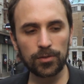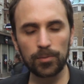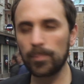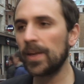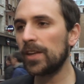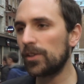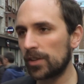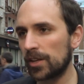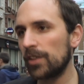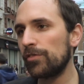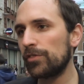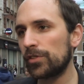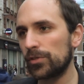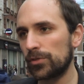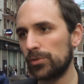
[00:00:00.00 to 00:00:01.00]
make a
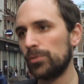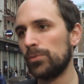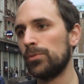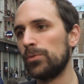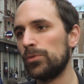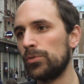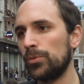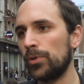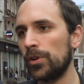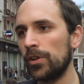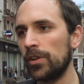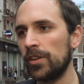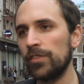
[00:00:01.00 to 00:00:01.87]
gift to her,